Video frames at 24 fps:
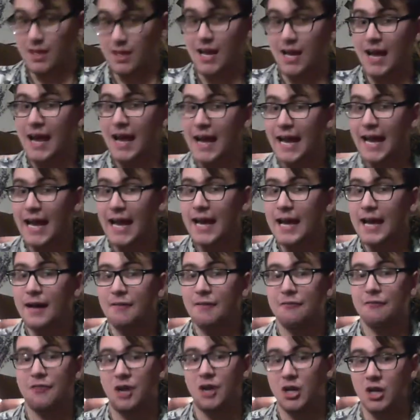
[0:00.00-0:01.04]
I
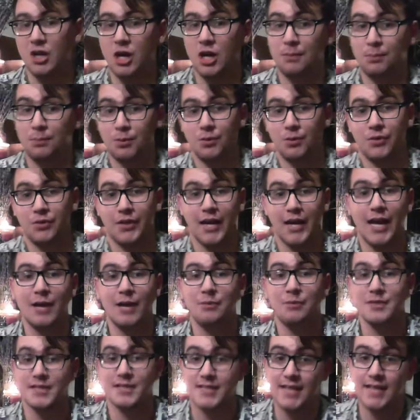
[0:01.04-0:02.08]
have a couple that I
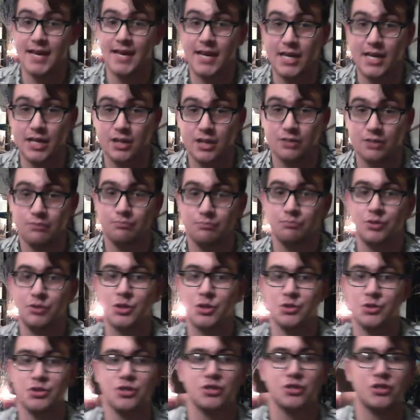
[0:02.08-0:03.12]
would say you
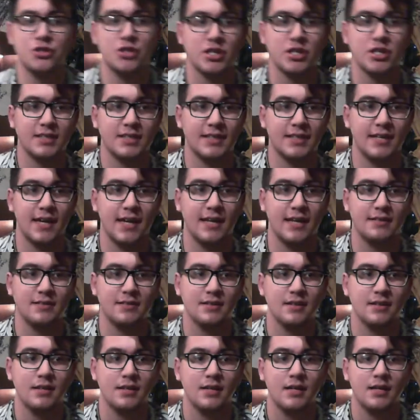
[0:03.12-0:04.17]
should just get
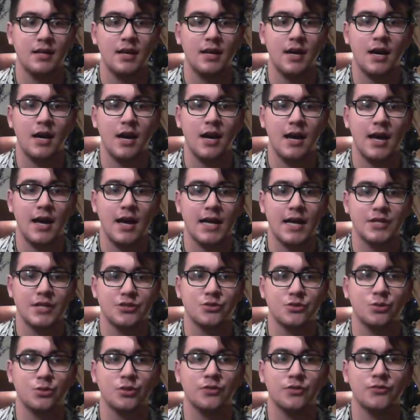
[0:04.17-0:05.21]
as
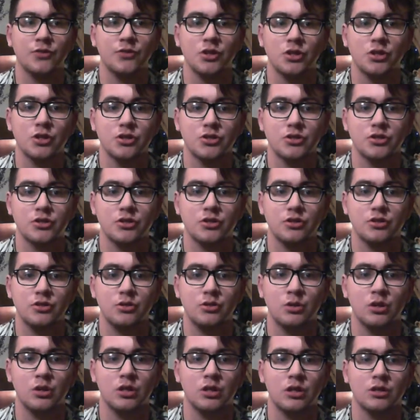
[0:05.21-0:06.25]
your first,
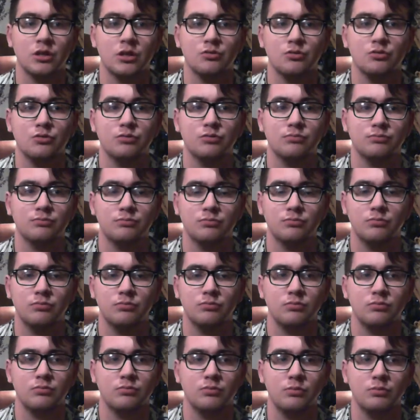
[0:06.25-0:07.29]
or
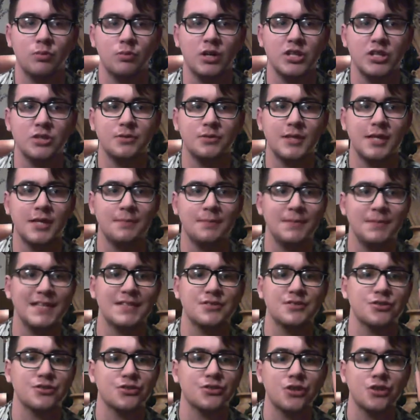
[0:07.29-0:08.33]
what you keep in
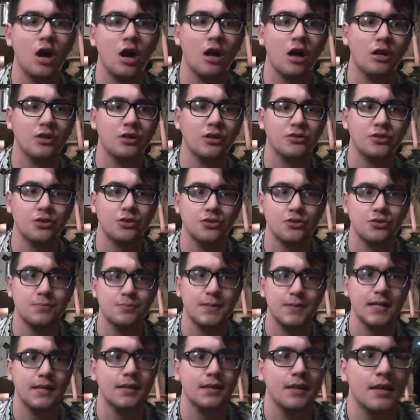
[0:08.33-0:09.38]
stock, so to
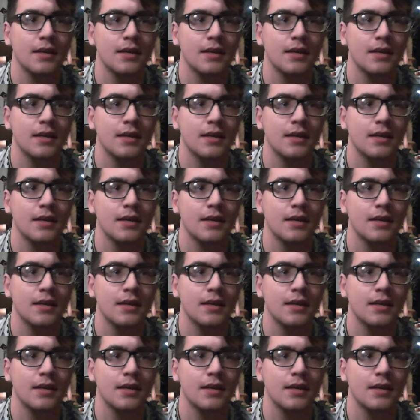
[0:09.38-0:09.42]
speak.